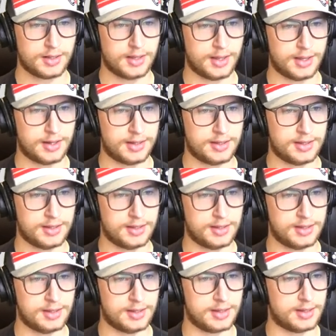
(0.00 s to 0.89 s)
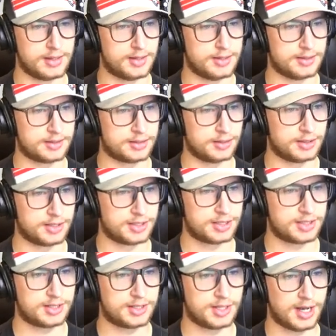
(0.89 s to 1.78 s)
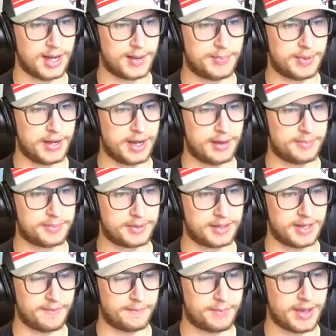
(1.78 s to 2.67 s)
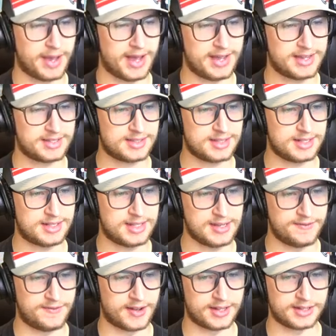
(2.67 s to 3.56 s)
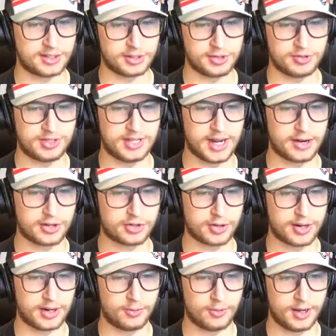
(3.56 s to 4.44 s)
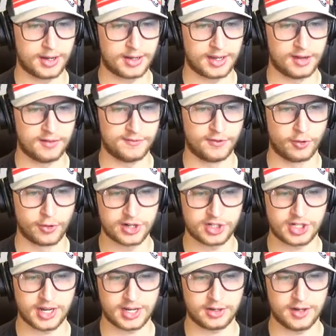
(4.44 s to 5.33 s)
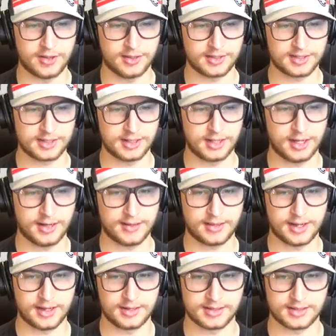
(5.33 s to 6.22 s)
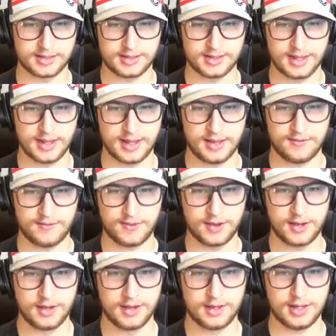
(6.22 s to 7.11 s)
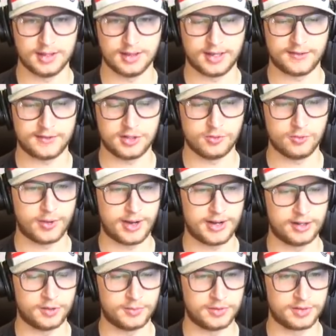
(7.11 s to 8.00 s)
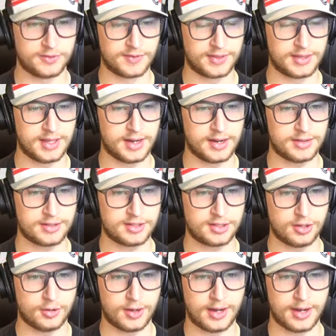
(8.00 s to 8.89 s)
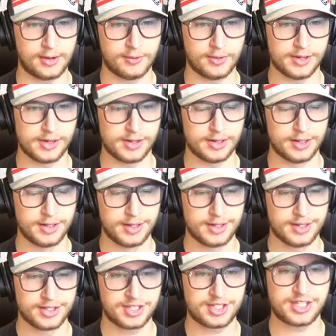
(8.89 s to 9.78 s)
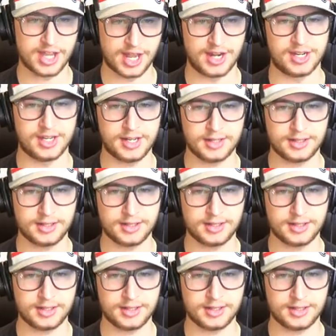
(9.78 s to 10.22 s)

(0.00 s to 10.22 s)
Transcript: and he is going to stop up, get past the defense. Don't you dare try to walk out. Voracek in the slot, that is a save. He left you wide open over there, so I will send